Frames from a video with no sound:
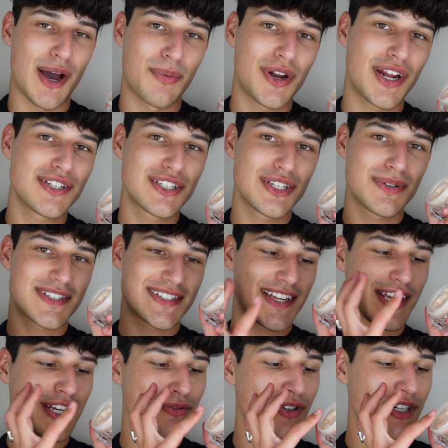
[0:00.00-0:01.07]
And what I do is I
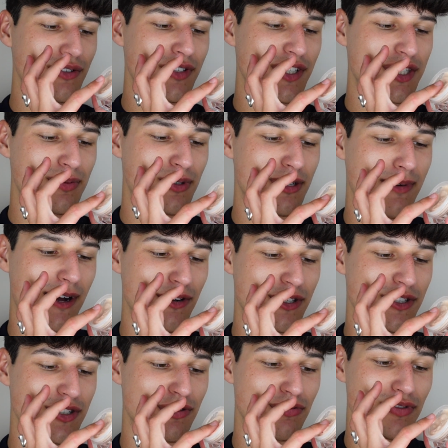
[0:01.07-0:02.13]
take a really, really small amount
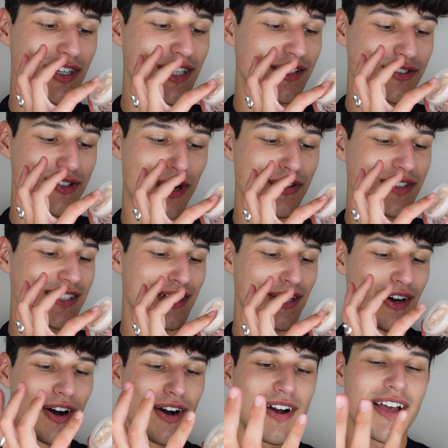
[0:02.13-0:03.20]
because you really don't need a
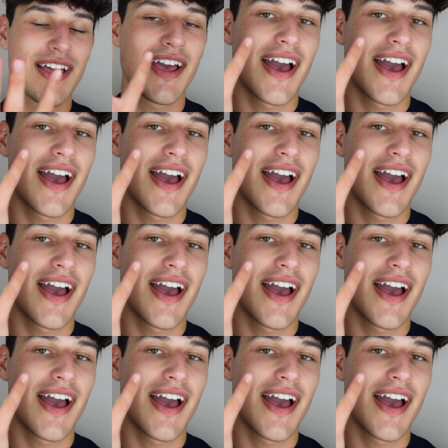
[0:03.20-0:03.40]
lot,